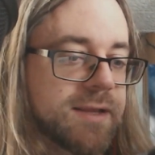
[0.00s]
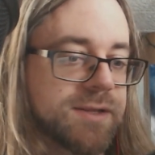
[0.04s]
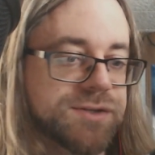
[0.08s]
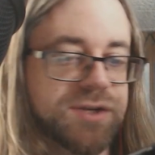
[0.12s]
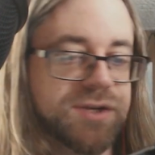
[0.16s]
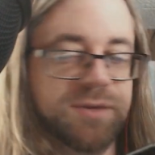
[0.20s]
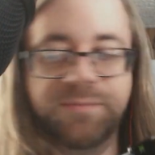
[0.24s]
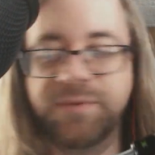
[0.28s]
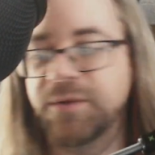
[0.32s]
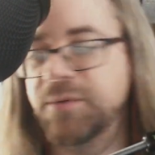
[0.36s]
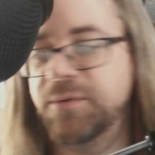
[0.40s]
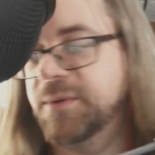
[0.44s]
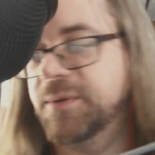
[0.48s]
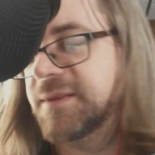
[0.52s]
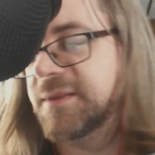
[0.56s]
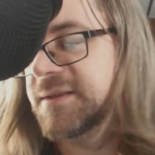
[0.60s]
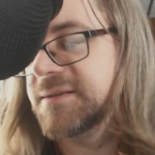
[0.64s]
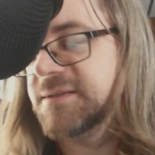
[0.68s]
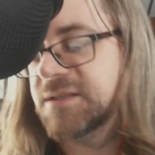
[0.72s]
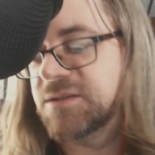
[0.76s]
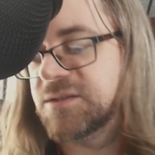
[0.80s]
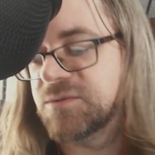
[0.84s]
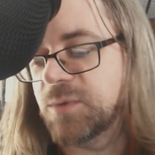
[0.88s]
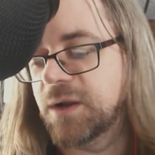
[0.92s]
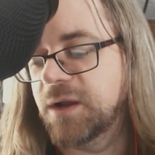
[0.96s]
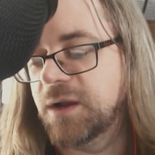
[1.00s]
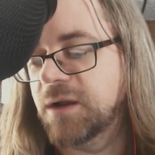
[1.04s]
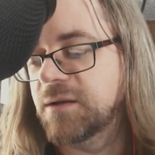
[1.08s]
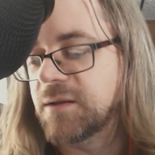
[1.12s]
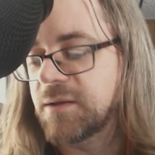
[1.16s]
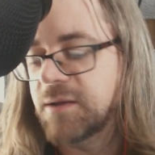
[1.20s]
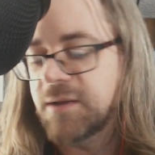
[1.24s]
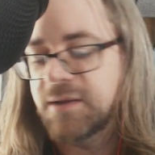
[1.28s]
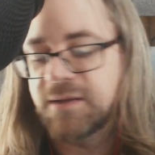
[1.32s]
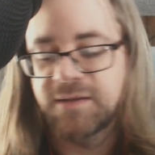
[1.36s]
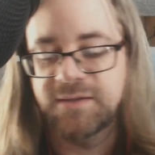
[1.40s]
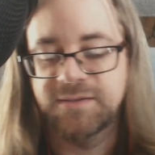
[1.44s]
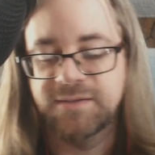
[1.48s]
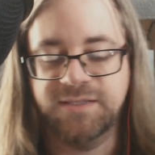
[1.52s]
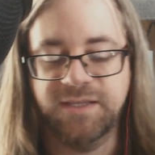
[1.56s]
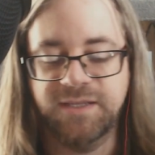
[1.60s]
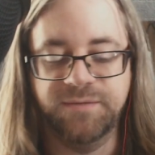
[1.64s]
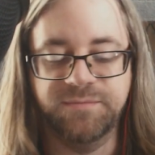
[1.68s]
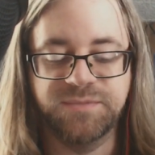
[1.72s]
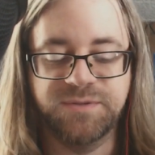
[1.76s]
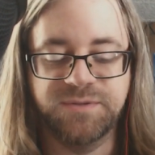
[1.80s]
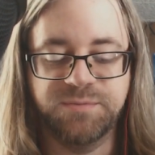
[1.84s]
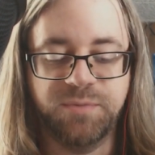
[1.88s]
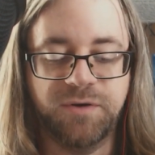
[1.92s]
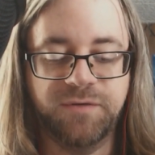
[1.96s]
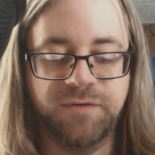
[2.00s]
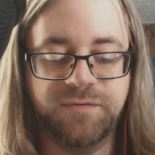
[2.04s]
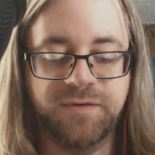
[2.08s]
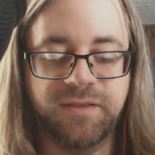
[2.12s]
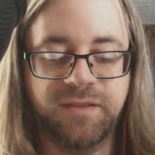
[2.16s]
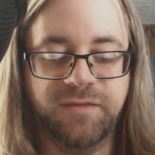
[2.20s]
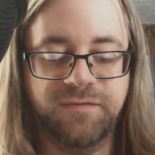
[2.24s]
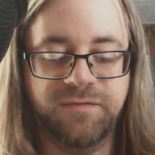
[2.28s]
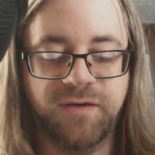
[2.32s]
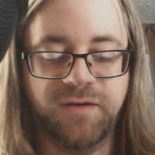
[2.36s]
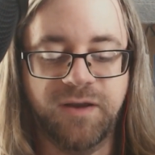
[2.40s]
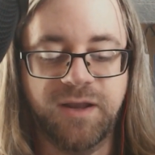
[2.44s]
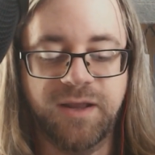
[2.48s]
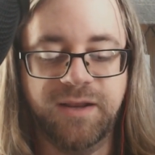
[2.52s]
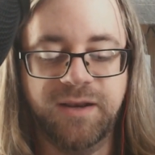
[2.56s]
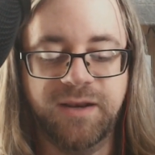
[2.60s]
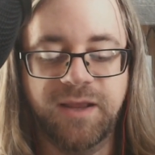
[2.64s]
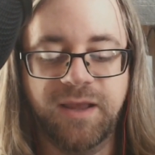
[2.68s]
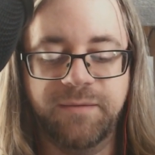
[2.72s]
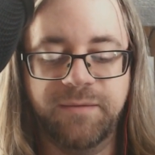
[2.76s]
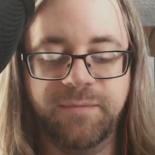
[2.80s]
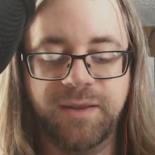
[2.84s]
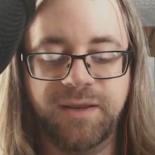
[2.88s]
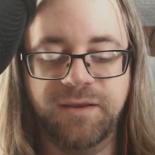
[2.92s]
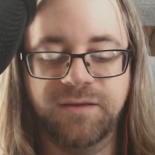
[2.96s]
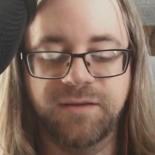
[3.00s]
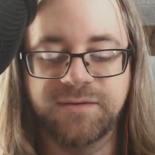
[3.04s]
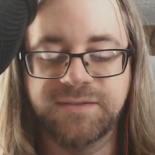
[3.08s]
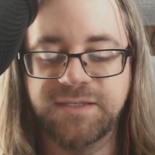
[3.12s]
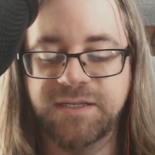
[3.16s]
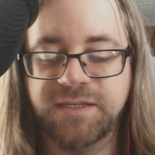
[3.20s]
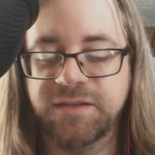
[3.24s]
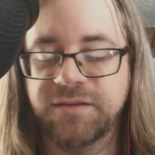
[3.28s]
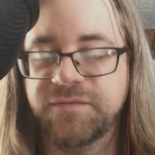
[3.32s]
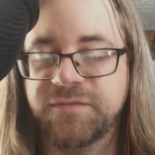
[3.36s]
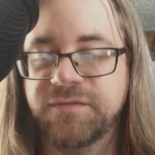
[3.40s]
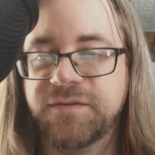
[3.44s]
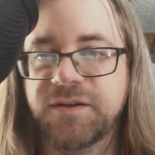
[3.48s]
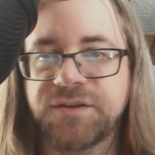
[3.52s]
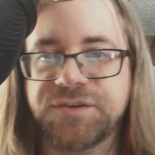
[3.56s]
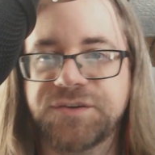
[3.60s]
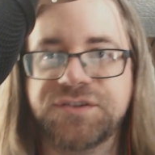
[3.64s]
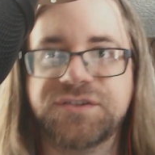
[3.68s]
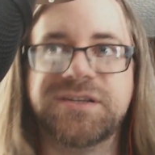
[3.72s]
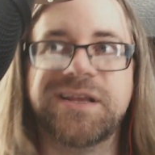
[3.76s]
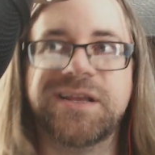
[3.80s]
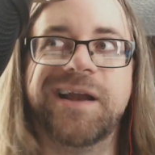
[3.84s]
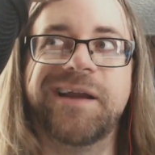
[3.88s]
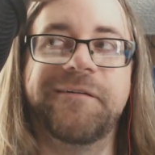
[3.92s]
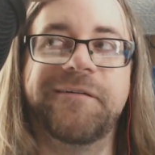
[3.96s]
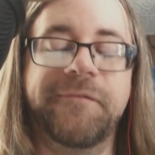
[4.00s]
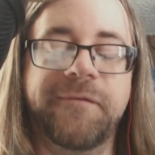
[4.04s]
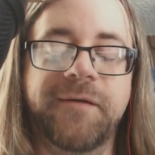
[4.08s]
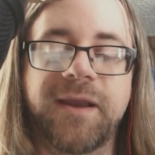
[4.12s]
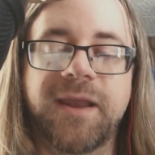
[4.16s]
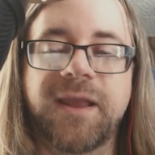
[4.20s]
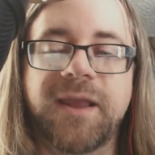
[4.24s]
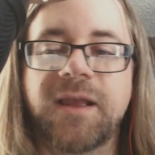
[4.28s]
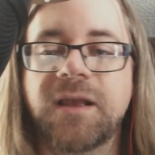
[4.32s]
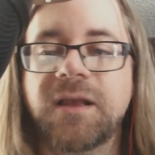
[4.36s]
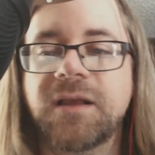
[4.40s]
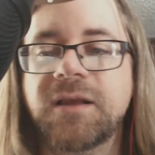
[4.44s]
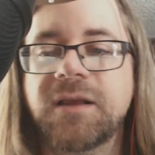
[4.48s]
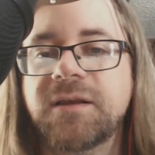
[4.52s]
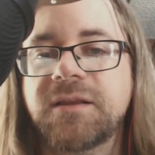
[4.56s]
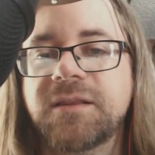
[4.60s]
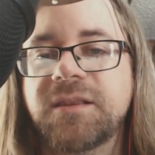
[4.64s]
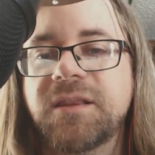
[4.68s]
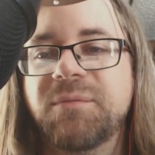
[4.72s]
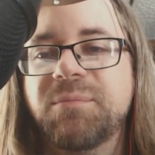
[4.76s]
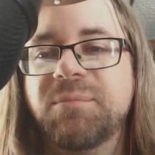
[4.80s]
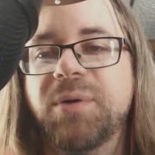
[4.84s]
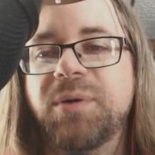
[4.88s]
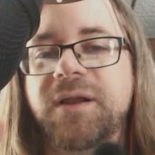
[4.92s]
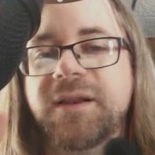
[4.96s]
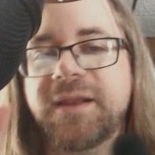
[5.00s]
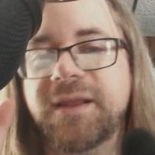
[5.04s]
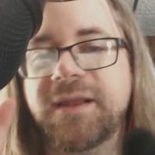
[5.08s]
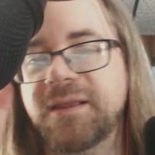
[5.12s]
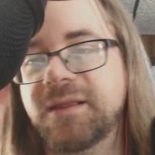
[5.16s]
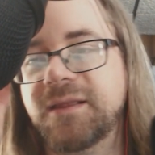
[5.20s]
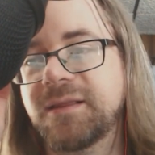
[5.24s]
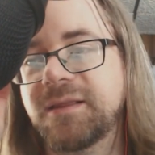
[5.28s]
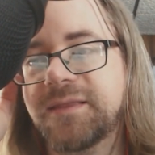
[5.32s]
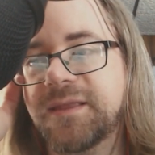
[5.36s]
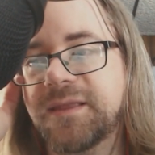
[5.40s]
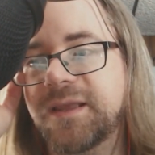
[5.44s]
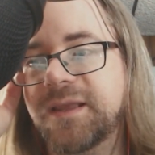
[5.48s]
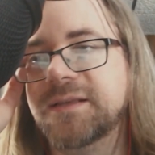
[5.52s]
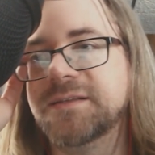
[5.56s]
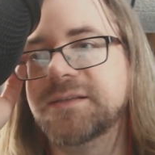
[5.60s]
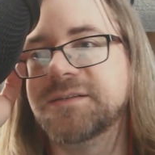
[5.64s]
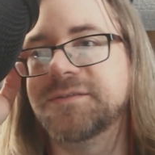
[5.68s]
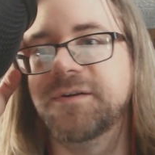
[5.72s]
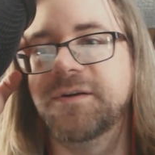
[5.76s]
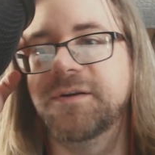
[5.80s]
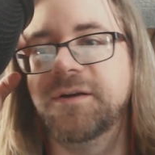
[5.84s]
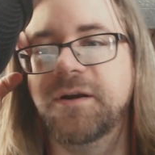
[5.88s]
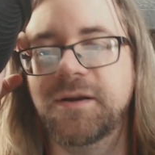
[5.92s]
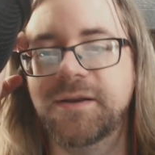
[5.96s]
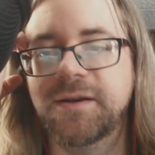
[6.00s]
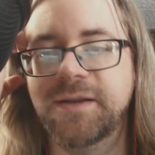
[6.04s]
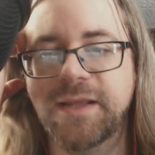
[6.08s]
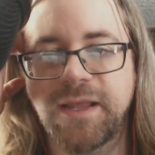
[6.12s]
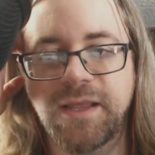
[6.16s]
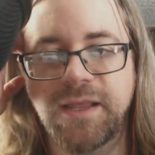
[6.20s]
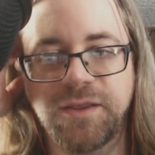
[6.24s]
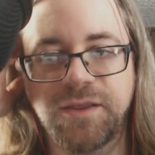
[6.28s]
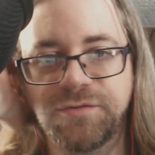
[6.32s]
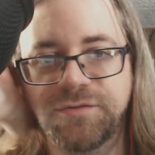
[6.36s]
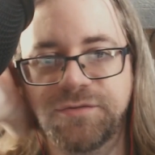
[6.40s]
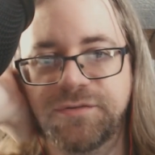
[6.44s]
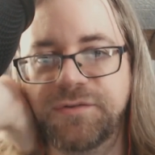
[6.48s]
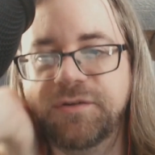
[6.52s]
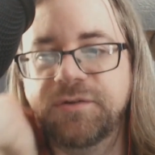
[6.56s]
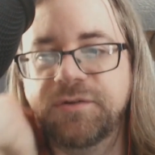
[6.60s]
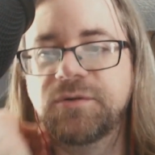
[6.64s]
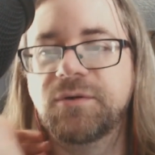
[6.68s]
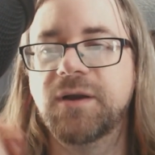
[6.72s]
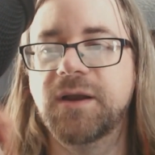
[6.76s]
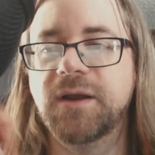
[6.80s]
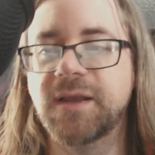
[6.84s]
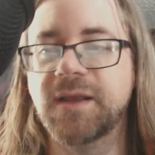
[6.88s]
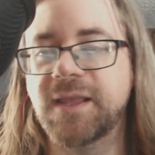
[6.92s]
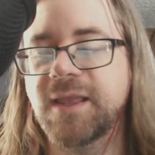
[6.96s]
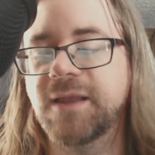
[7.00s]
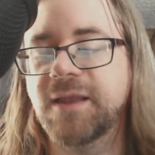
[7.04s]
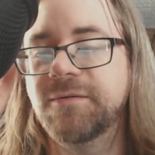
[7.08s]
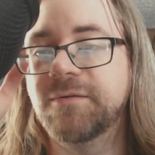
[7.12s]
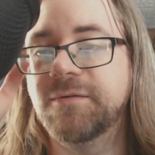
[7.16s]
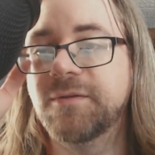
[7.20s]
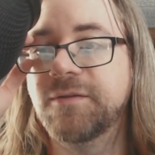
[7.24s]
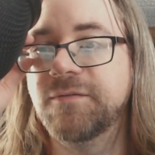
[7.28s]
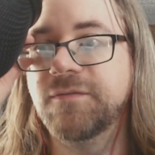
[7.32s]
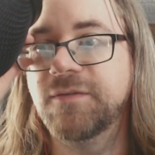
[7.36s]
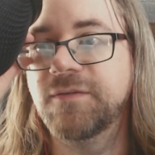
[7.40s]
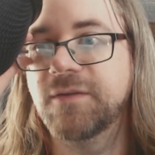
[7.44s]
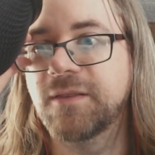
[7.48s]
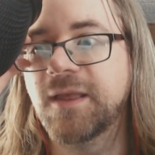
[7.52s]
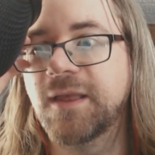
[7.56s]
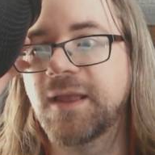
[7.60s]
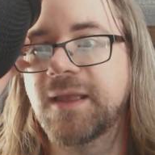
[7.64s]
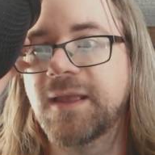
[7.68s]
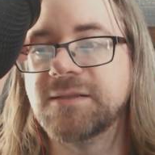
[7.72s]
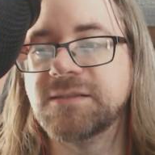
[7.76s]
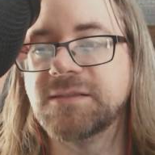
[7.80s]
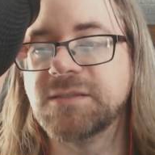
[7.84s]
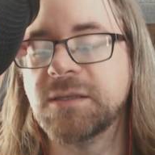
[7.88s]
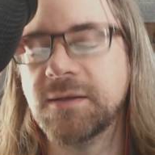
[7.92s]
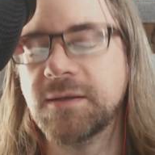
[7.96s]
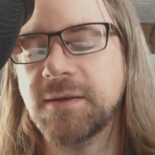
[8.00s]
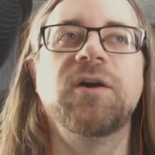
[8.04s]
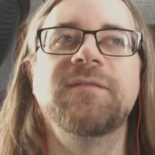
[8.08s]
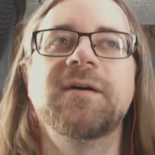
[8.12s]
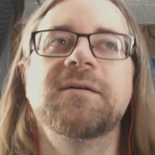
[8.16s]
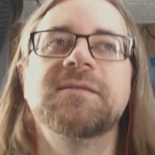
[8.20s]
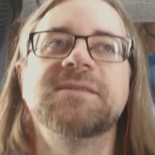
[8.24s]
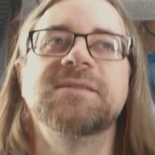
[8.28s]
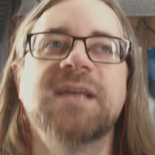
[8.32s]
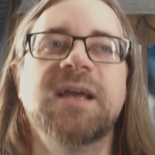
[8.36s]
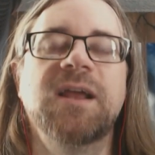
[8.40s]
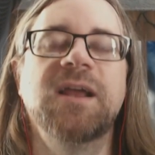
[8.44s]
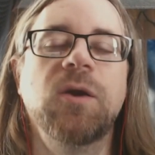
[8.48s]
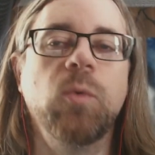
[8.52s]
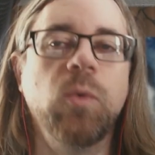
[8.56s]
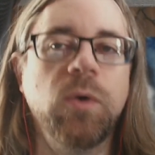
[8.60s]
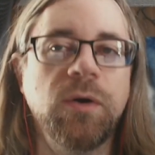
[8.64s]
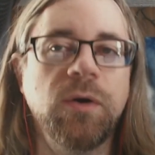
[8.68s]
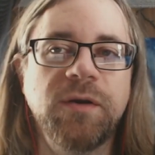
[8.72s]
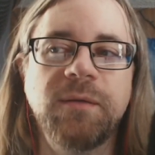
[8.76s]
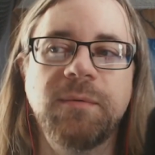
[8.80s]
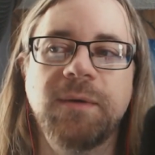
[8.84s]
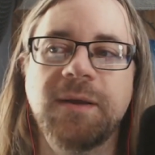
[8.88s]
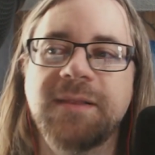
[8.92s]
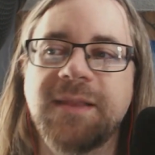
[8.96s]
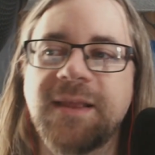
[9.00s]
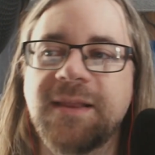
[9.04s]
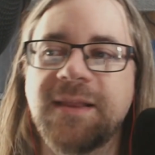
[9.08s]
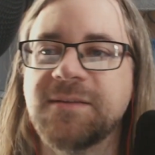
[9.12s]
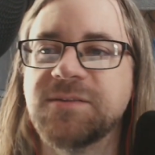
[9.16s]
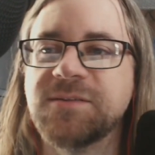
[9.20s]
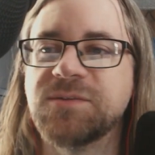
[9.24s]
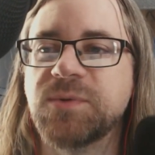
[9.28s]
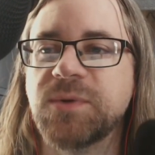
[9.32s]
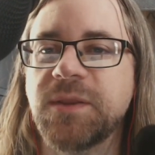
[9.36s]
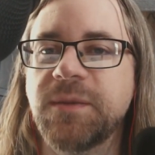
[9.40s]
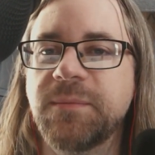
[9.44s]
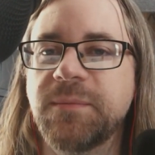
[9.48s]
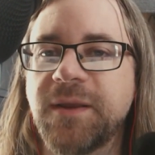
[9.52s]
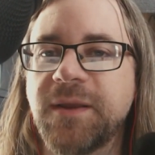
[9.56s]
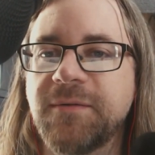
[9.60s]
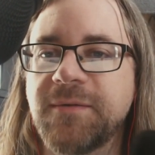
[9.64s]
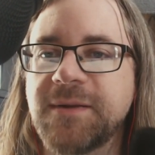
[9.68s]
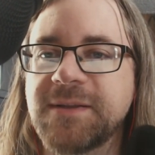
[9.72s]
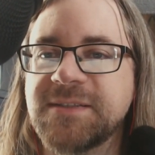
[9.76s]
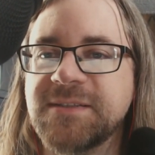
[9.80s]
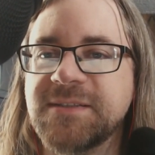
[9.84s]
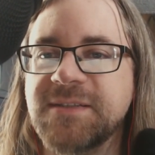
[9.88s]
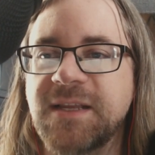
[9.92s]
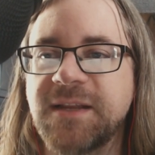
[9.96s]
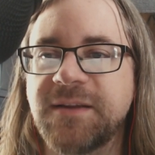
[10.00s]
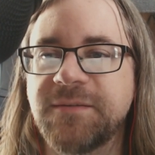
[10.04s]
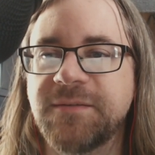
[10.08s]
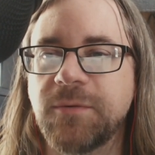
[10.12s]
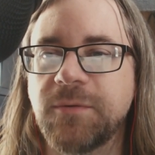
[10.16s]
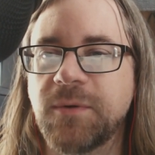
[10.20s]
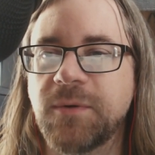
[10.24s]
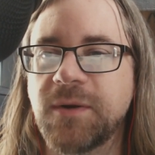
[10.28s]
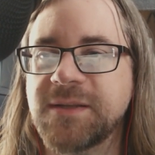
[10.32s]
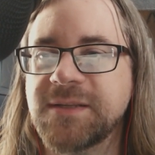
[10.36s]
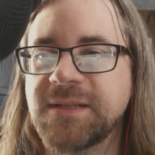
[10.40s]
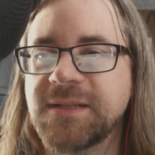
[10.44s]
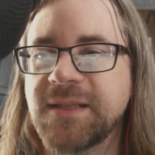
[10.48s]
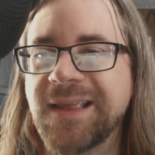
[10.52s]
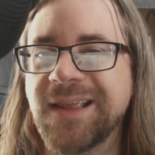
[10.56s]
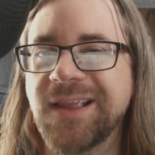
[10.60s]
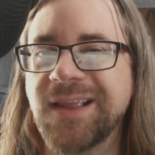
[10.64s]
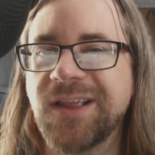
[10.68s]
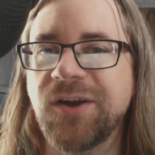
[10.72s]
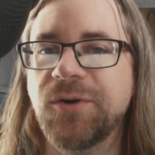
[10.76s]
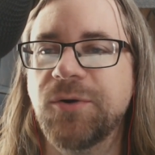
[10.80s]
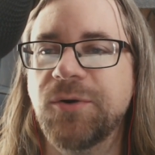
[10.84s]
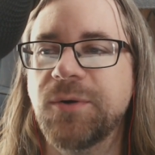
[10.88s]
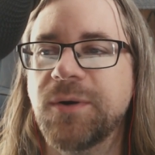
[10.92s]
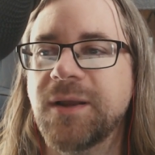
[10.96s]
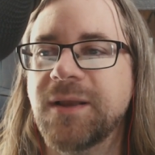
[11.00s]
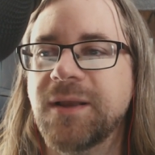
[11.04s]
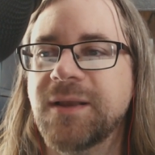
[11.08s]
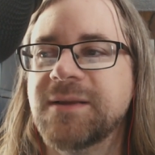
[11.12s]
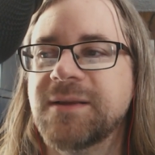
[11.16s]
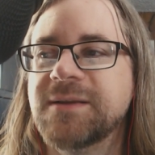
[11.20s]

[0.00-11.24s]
and chipping with this as well. Seems perfectly fine. I mean, you'll see in the footage, it's not great. The putting thing is very hard to get used to. I can't really feel like it's, I've always kind of worried about that. That's one of the main reasons I never wanted to like go